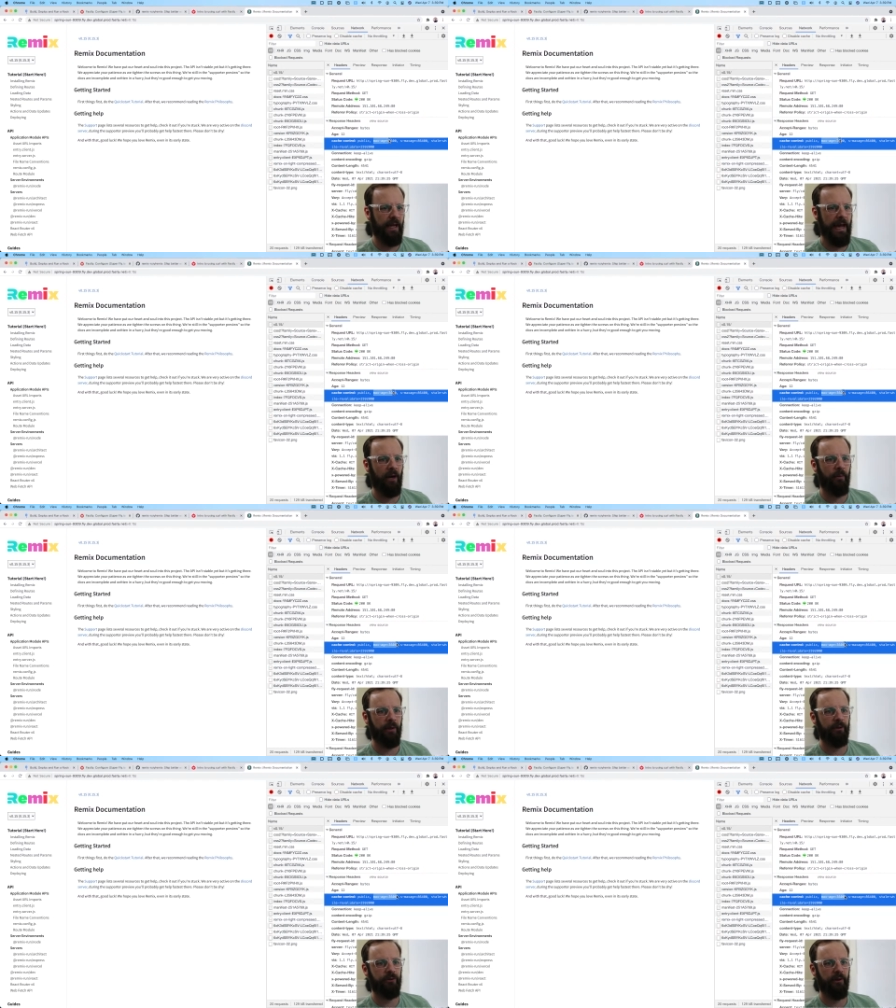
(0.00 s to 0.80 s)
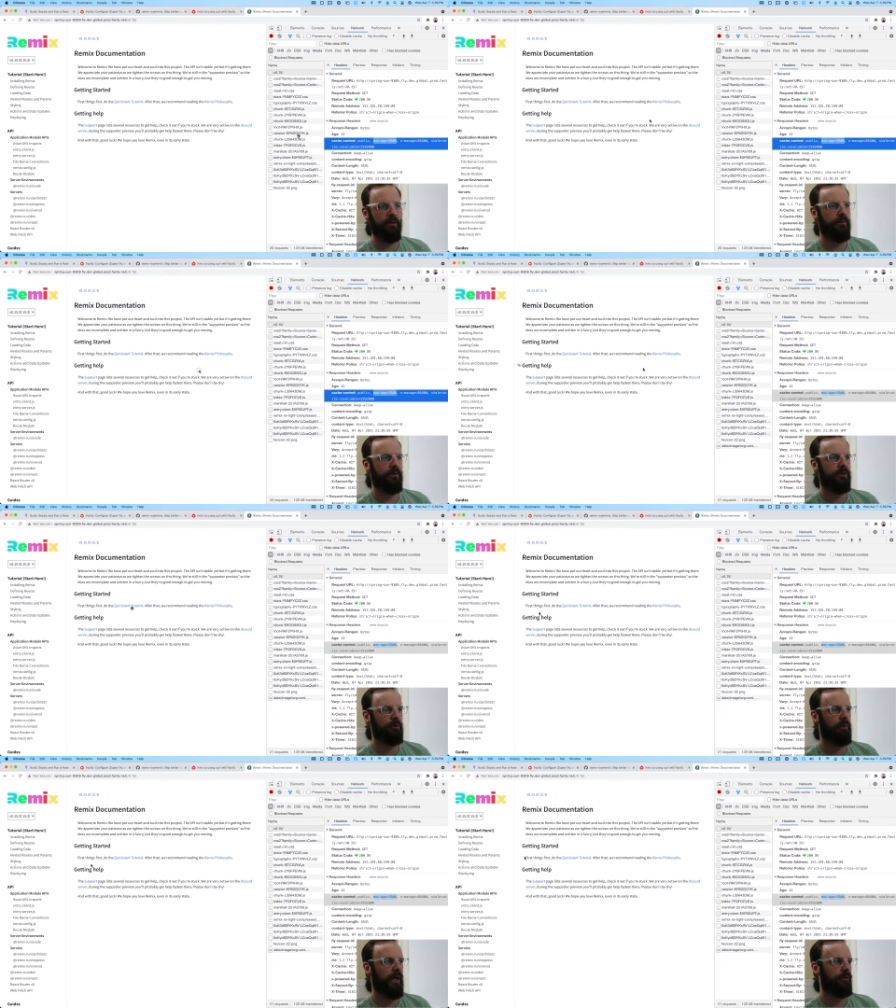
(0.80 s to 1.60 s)
hour so that if you're just
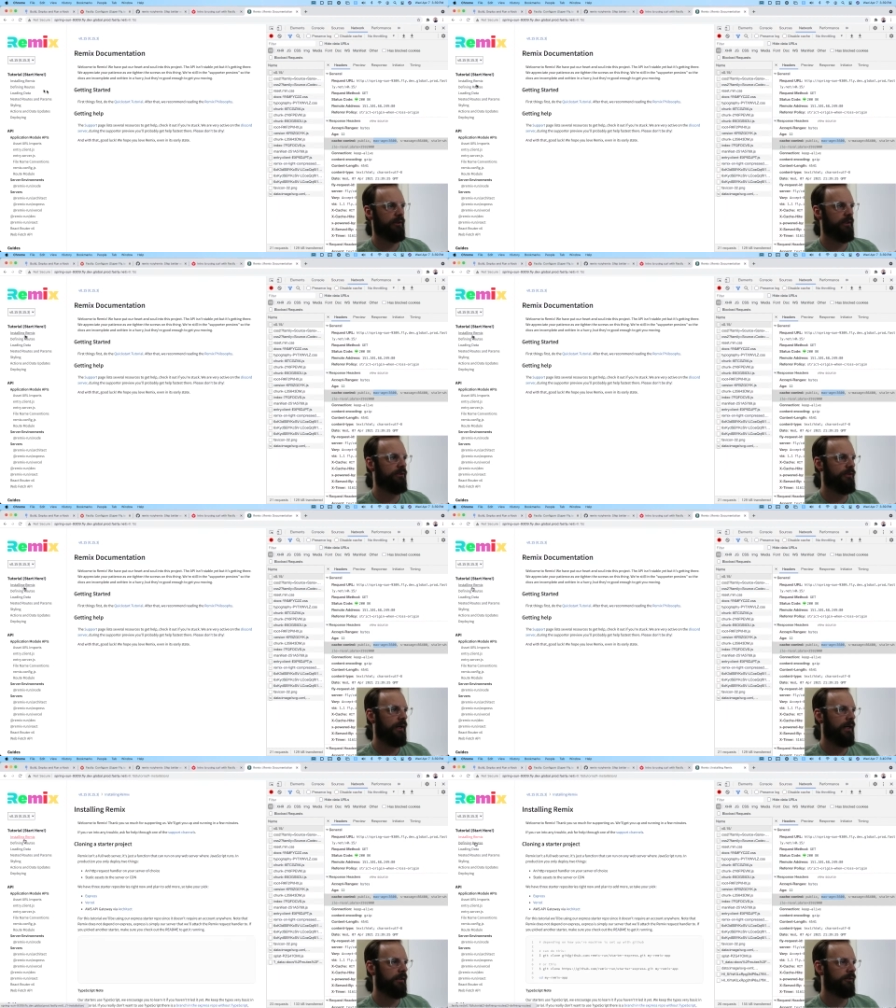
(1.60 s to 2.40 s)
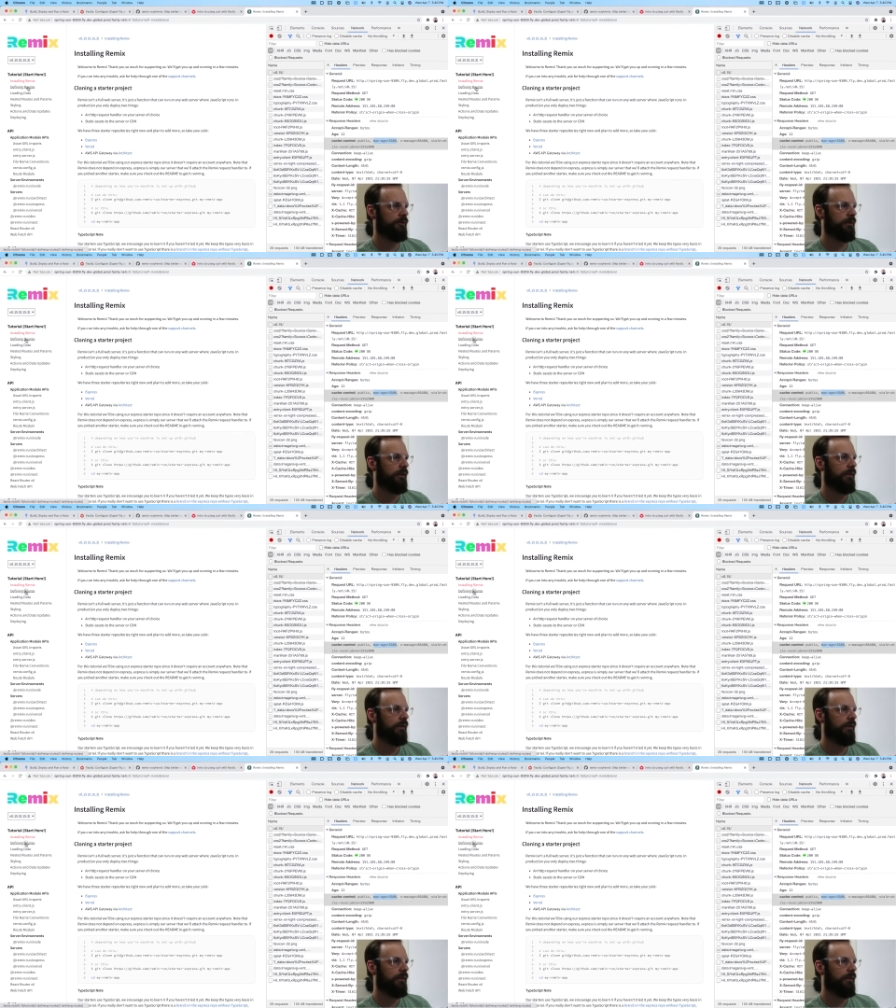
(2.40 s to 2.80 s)
browsing these docs,